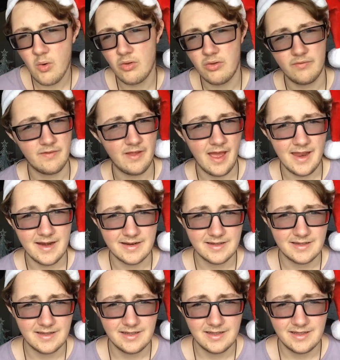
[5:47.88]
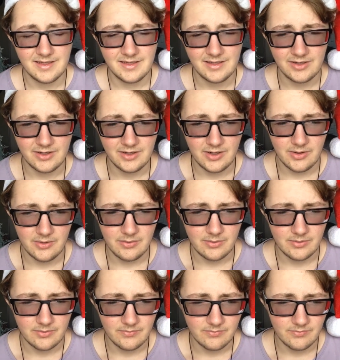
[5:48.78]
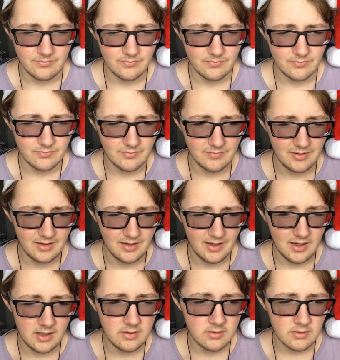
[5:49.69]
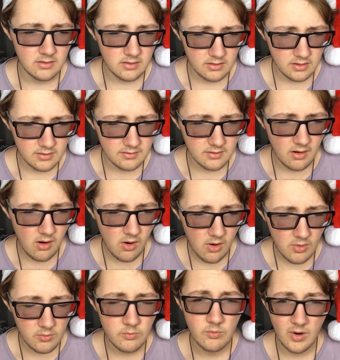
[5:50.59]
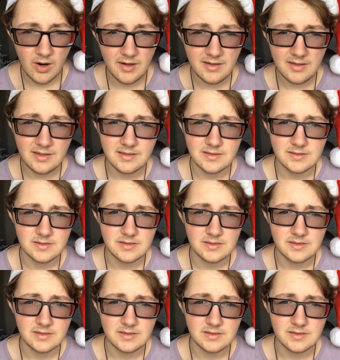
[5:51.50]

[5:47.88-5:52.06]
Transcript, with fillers: all of that, you know, it's a hard run.